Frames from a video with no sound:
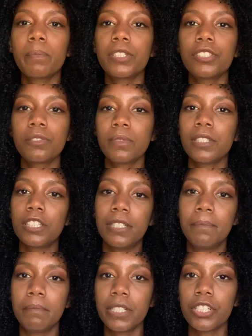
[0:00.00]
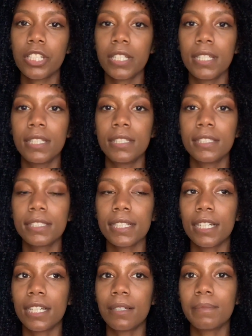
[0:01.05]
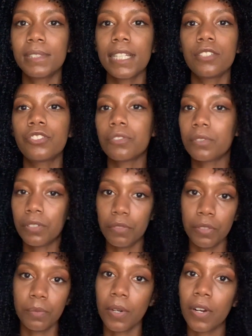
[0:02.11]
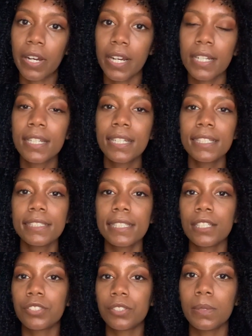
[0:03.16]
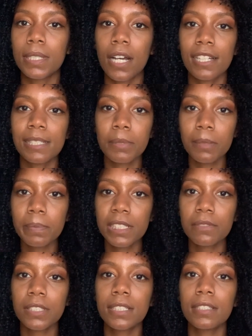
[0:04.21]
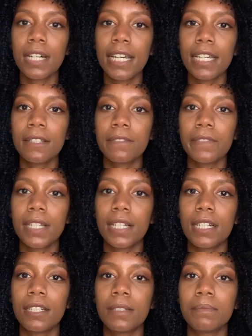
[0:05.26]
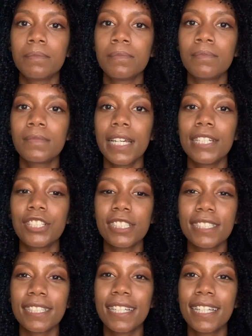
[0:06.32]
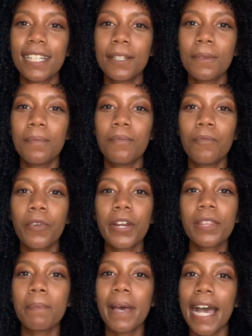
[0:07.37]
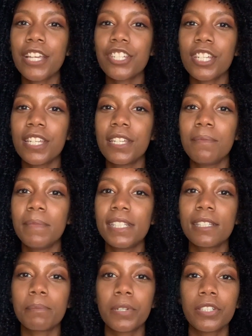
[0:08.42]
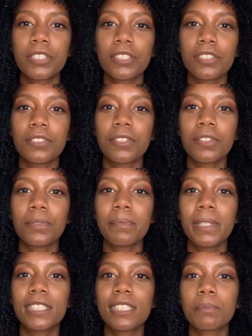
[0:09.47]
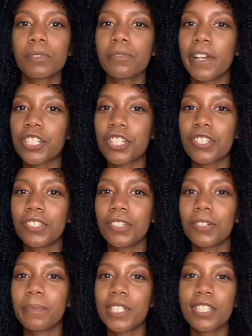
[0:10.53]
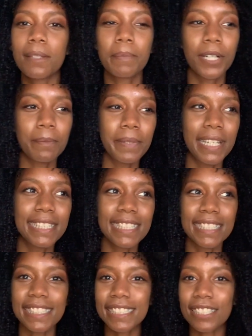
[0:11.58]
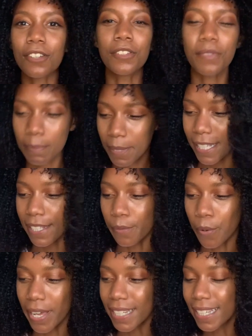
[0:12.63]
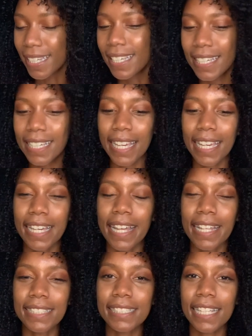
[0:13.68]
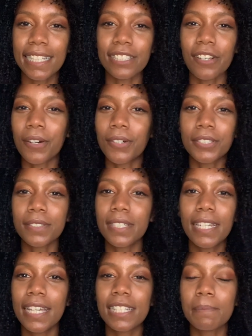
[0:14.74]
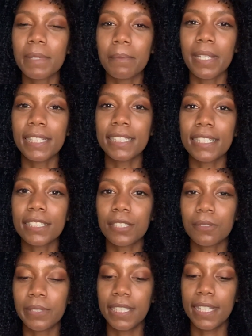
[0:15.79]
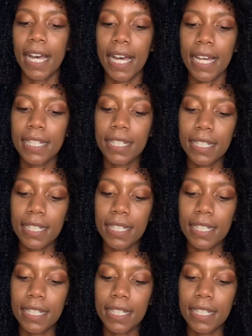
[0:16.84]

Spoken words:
pursuing your ambitions, staying true to who you are, staying to God's purpose for your life, and just where the passion meets the personal, meets the professional, meets the purpose. It's all those P's in one. And it's been amazing to read that.